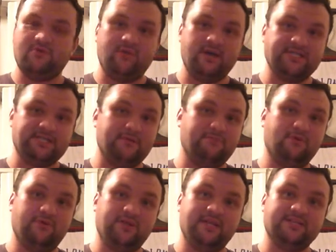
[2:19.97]
who has the
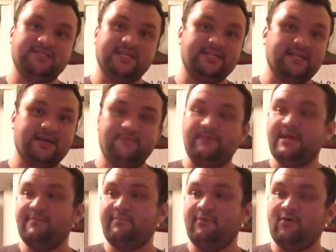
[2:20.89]
ability to see dead
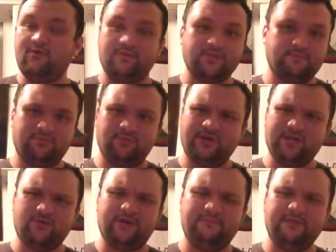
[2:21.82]
people. It's a pretty
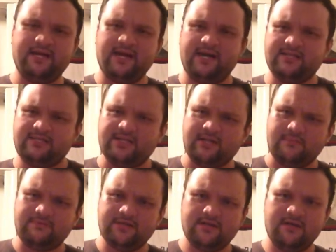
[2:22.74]
creepy
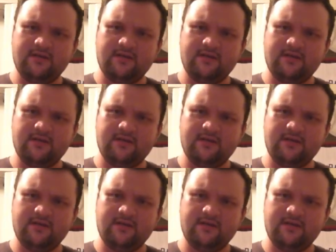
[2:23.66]
concept.